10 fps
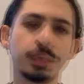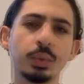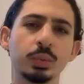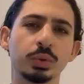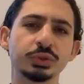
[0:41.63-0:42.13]

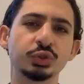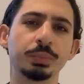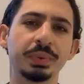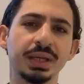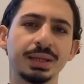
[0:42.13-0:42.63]
We want to
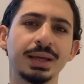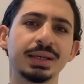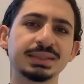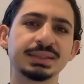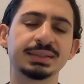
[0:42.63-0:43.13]
pick
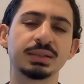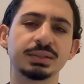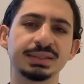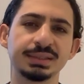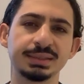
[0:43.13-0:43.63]

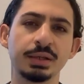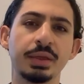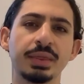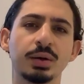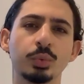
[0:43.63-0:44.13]
exercises
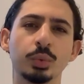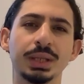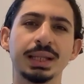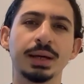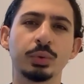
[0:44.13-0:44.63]
that will
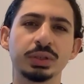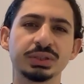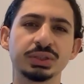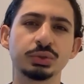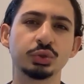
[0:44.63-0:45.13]
allow
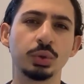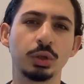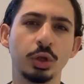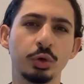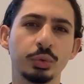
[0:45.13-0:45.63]
us to
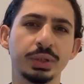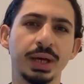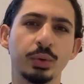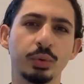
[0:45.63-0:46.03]
load our